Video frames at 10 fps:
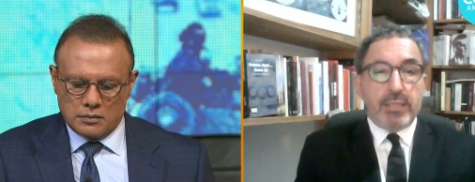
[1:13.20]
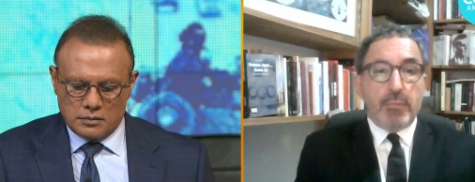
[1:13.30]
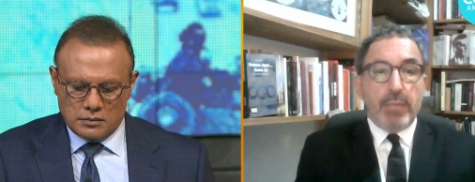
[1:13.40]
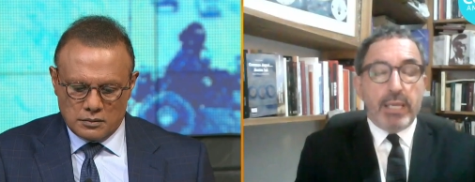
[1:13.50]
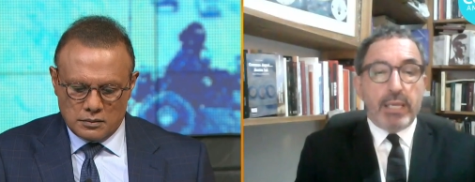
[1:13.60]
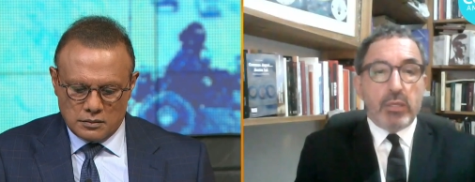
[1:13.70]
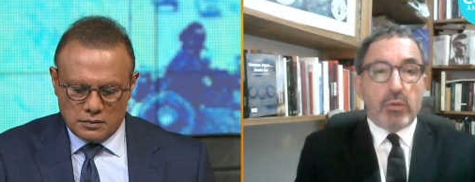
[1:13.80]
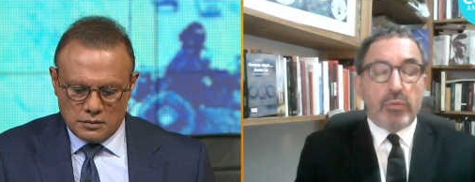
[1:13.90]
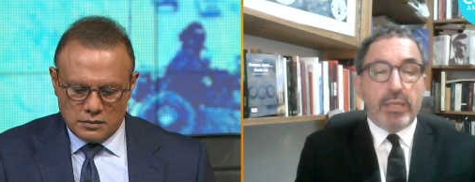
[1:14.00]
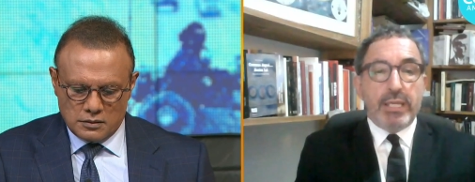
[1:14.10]
Speaker 1: making
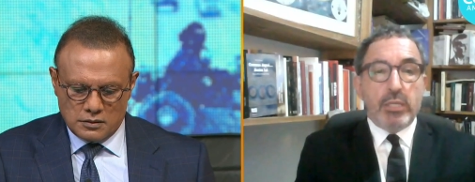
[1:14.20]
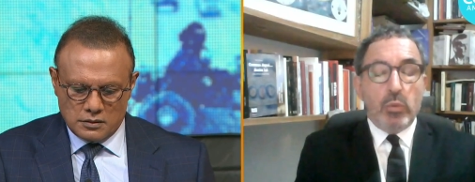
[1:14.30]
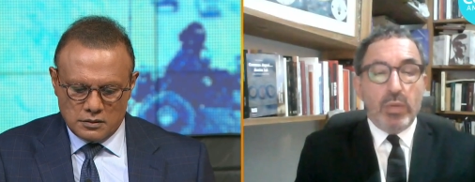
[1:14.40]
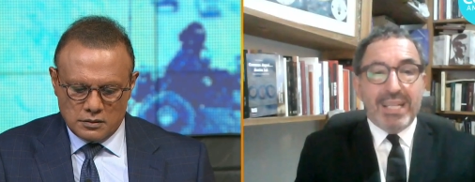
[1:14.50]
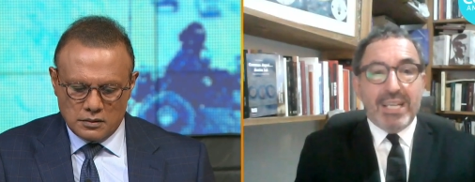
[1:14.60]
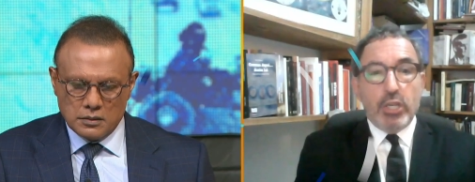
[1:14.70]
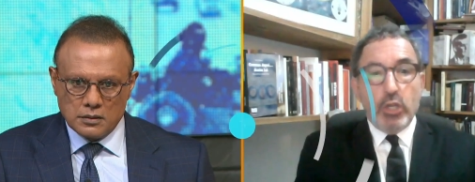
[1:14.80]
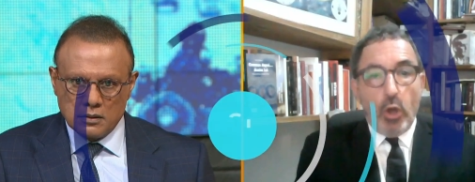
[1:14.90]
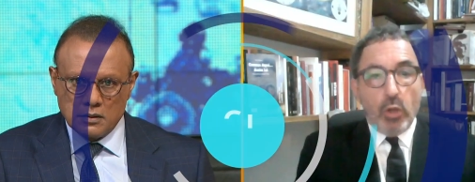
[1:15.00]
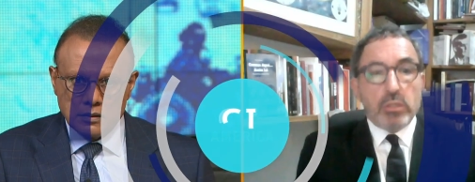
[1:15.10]
of a new
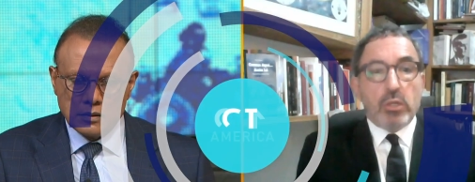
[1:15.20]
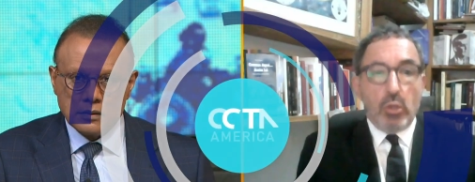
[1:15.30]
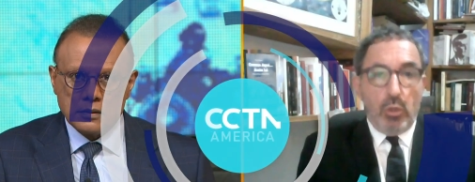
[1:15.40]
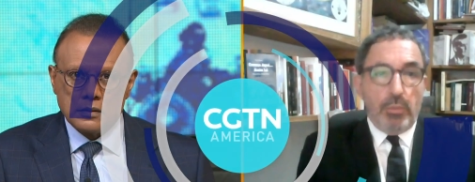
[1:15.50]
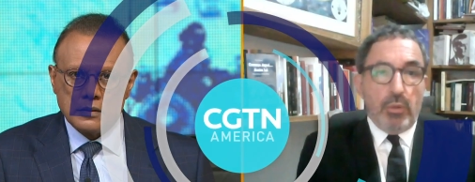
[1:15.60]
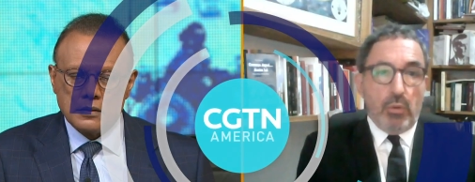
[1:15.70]
non-global